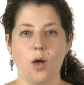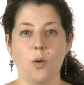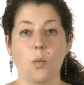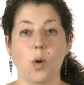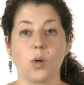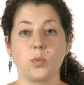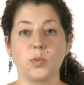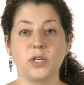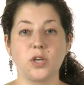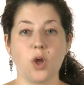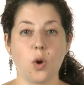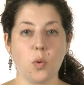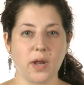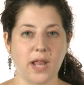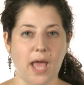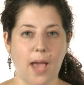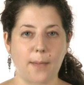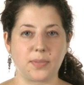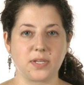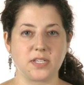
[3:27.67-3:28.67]
While we know
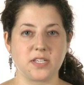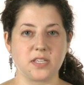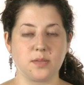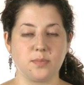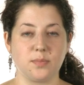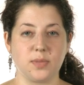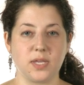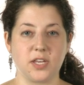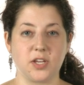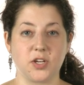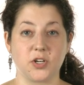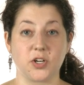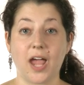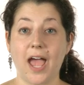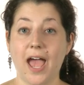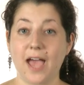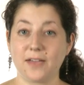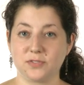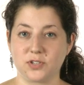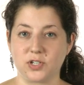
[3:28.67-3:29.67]
what happened to the meteor
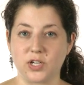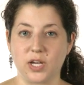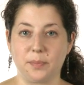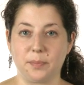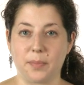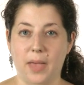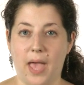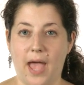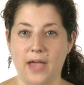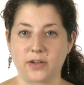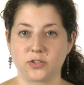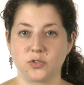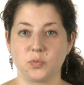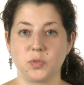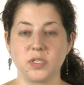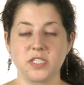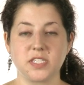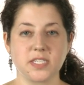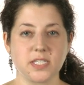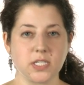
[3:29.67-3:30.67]
after impact,
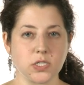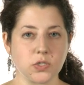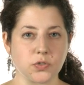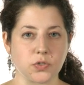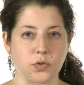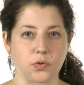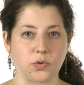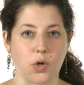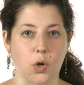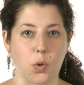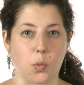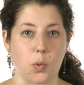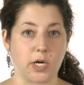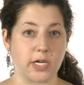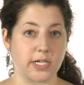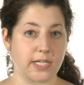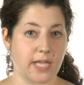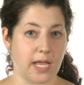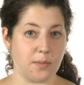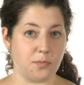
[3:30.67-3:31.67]
we still don't know where
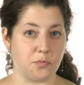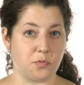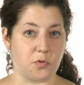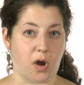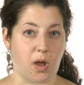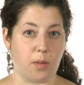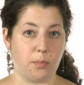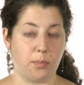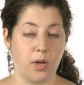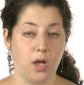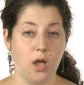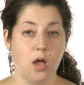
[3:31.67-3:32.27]
it came from.